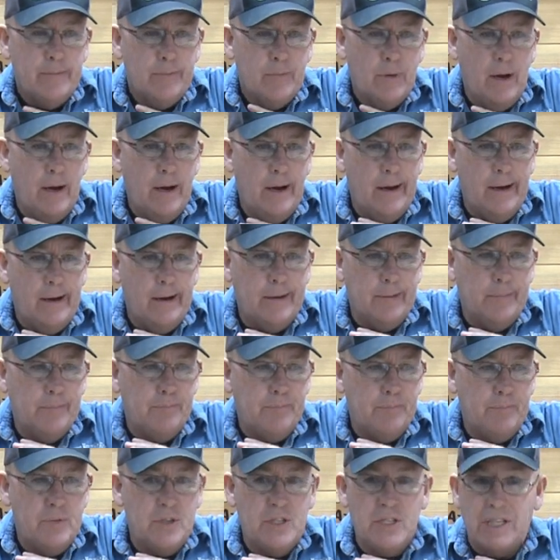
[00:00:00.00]
uh,
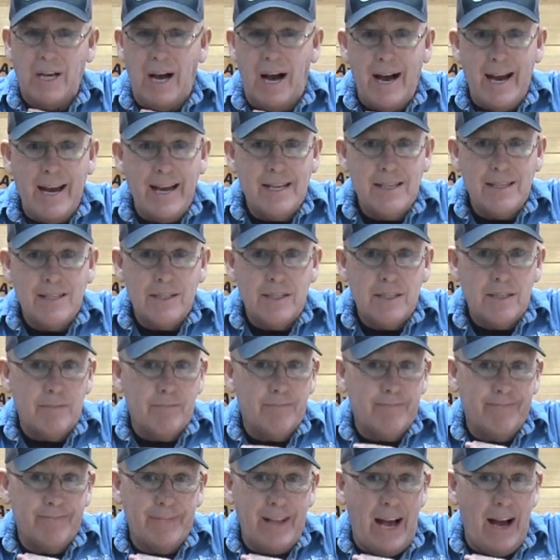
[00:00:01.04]

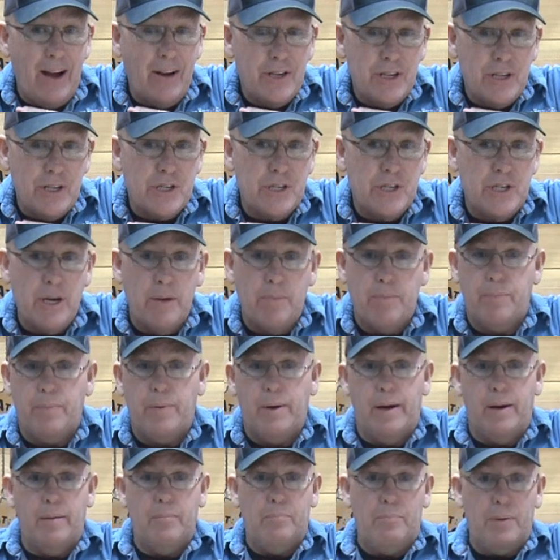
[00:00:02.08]
signs? How do you ship
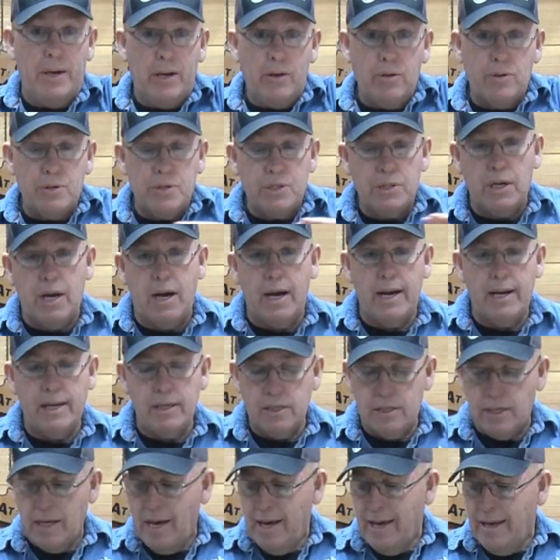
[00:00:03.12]
uh, bigger
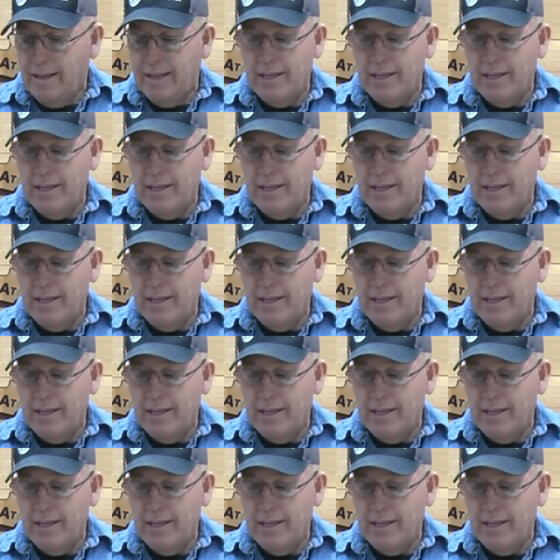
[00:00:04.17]
signs?